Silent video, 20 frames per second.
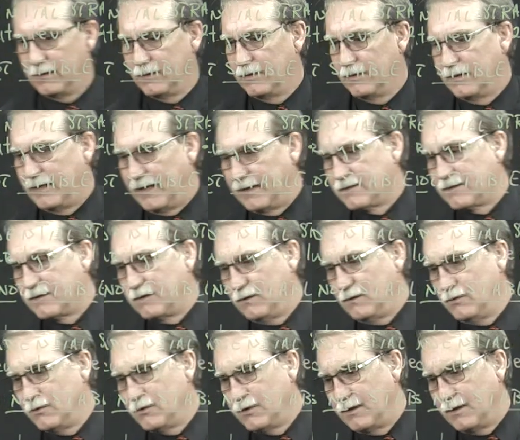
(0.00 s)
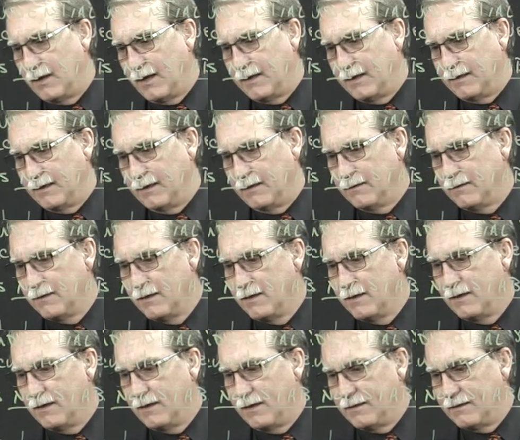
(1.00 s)
that solution idea,
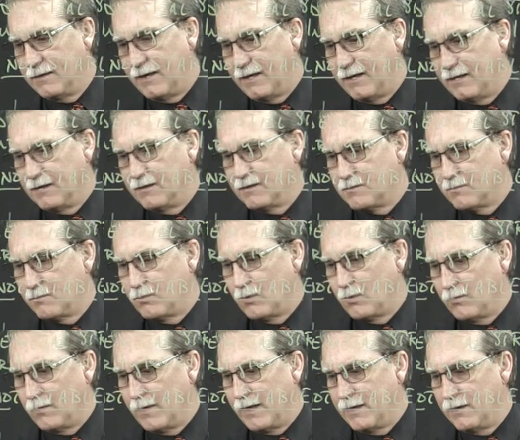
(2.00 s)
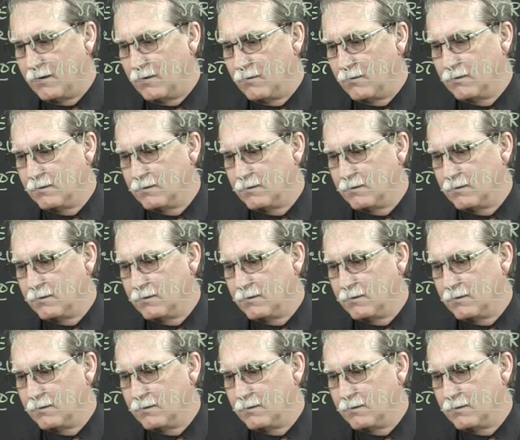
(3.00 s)
and that is Pareto